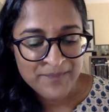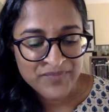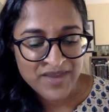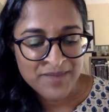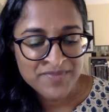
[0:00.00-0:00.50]

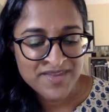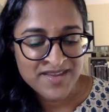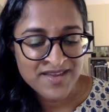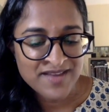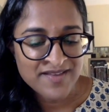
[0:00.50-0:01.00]
Um, I'm
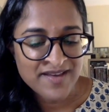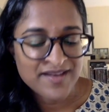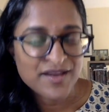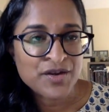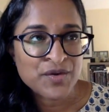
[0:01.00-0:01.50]
thinking
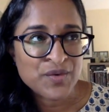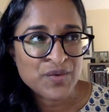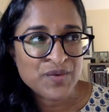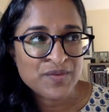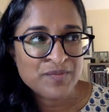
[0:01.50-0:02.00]
that, you
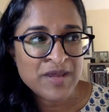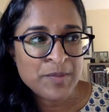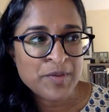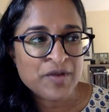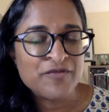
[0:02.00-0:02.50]
know,
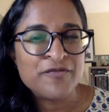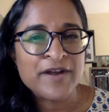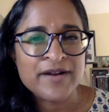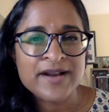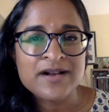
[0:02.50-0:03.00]
people are
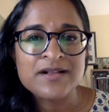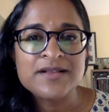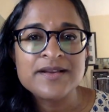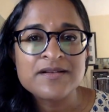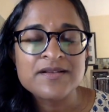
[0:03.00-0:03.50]
very
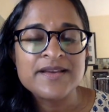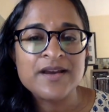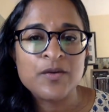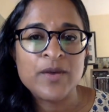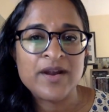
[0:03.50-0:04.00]

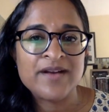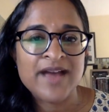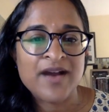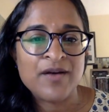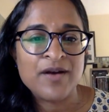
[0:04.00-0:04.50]
clearly
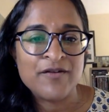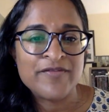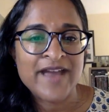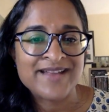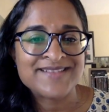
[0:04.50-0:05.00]
aware now
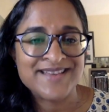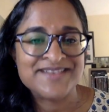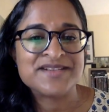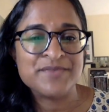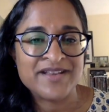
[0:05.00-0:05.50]
of that
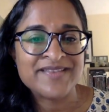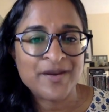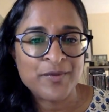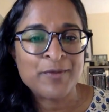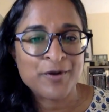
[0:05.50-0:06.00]
sentiment
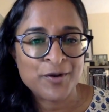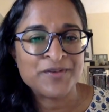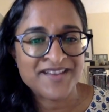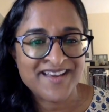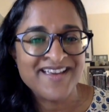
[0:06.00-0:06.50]
that we were
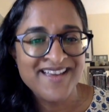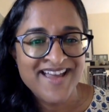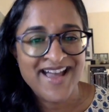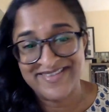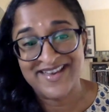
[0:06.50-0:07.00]
holding
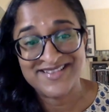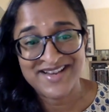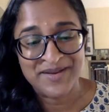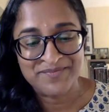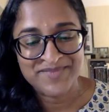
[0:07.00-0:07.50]
at
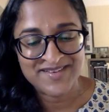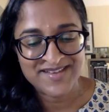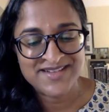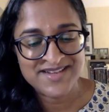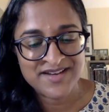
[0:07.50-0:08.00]
that time,
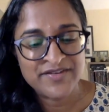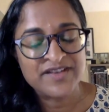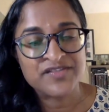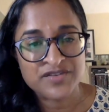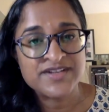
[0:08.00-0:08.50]
this idea of
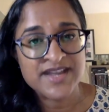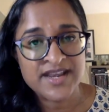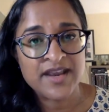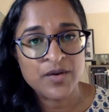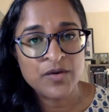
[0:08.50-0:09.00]
history
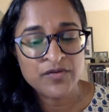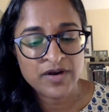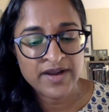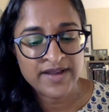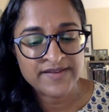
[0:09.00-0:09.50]
taking
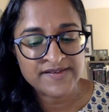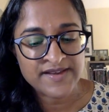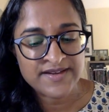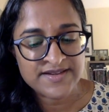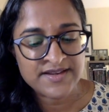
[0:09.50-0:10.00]
over, and
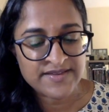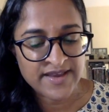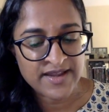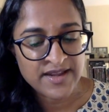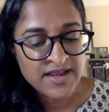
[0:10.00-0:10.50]
this idea
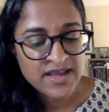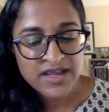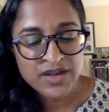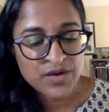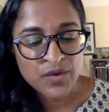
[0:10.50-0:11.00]
that,
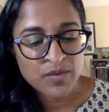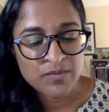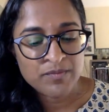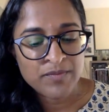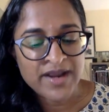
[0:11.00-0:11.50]
you
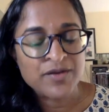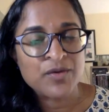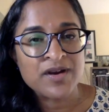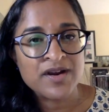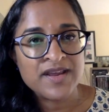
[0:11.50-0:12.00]
know,
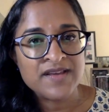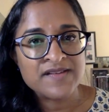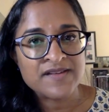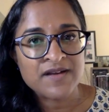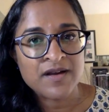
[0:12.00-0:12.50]

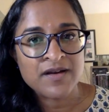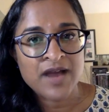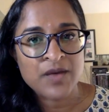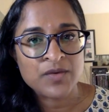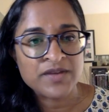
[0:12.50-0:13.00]
minorities
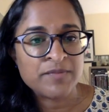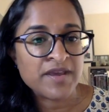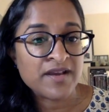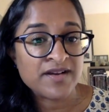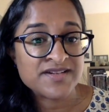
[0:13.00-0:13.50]
are not
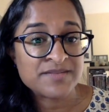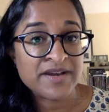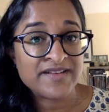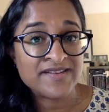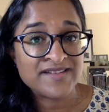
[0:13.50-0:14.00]
only being
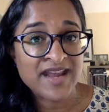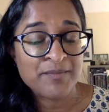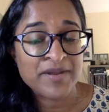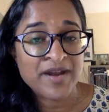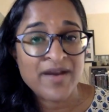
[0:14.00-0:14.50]
hunted by the
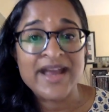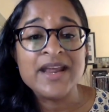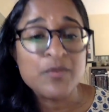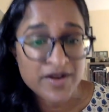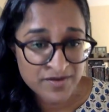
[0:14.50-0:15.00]
state, but
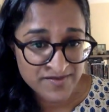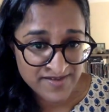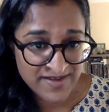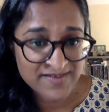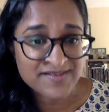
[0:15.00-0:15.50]
now
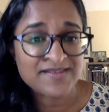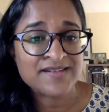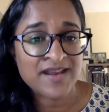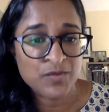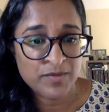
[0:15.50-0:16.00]
anyone who's
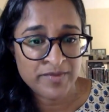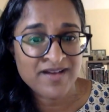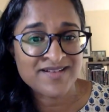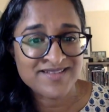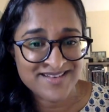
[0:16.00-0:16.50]
against the
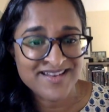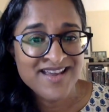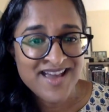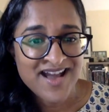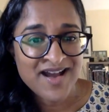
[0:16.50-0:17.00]
state will be
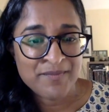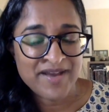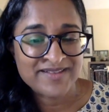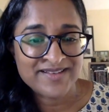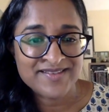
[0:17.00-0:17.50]
hunted,
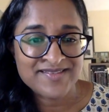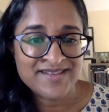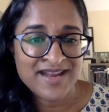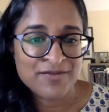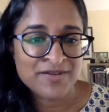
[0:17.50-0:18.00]
um, and
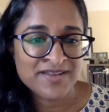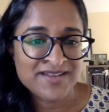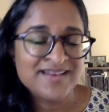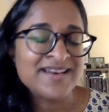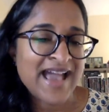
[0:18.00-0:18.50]
that the
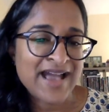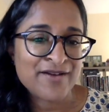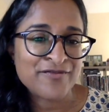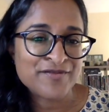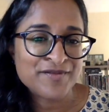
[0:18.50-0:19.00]
state really
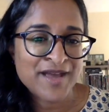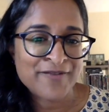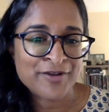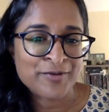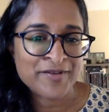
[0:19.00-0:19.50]
didn't have
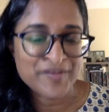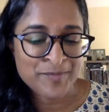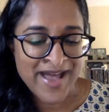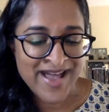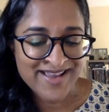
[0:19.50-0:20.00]

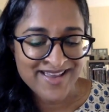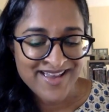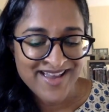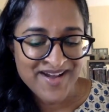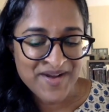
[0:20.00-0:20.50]
everyone's
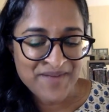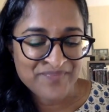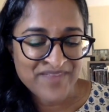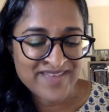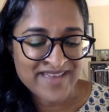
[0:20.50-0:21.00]
back,
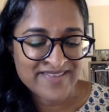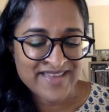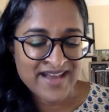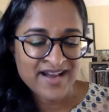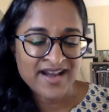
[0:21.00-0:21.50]
um,
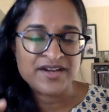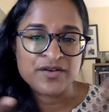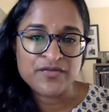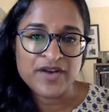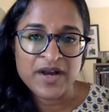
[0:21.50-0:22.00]
and that that
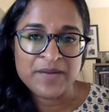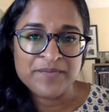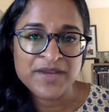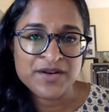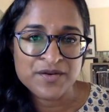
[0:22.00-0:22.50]
kind of,
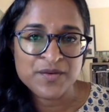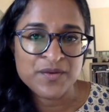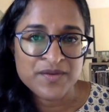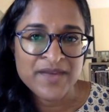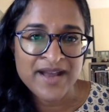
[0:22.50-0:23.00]
um,
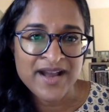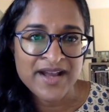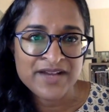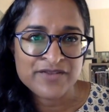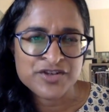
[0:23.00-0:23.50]
you know,
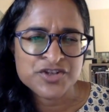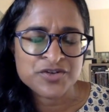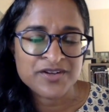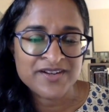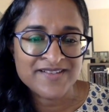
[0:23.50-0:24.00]
that kind of
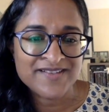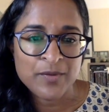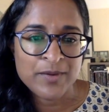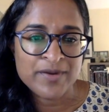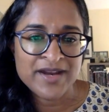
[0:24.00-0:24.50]

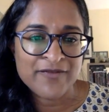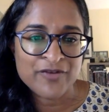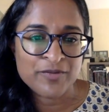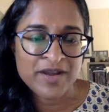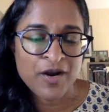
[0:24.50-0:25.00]
assurance that we
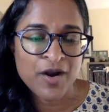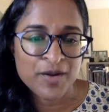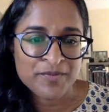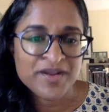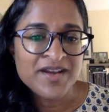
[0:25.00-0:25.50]
would never
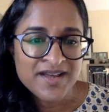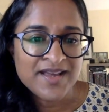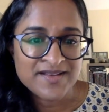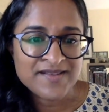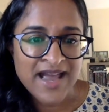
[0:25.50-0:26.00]
be harmed
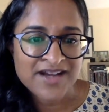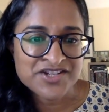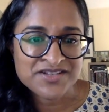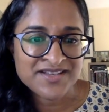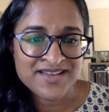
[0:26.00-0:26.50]

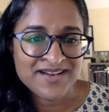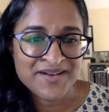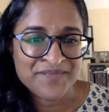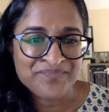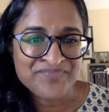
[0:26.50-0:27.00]
is
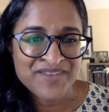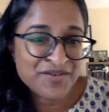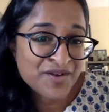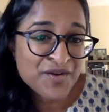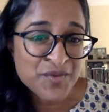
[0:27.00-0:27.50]
actually,
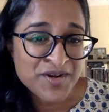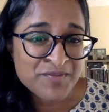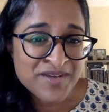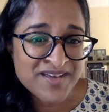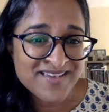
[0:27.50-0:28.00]
um, you know,
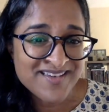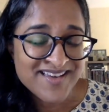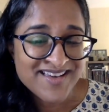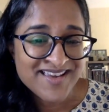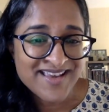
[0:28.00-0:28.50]
not going to
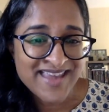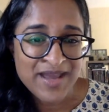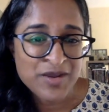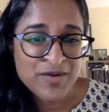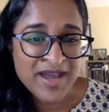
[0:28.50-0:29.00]
be,
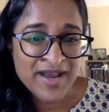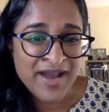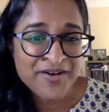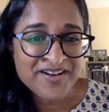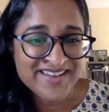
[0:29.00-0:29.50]
it can't, you
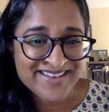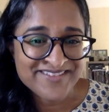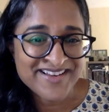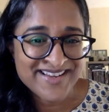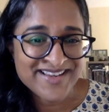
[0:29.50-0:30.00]
can't count on it,
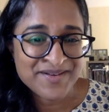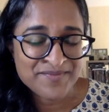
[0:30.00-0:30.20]
right?